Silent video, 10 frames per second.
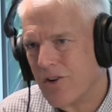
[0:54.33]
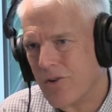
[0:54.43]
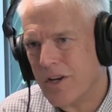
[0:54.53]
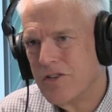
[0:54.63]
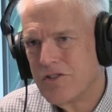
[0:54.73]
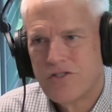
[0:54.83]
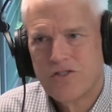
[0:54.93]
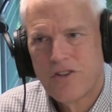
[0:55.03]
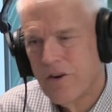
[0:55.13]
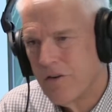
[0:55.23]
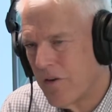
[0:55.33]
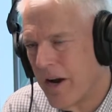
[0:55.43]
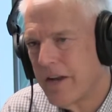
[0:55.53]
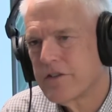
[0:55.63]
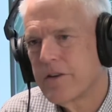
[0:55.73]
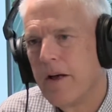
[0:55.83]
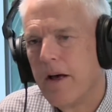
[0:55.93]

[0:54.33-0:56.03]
Greece, southern France.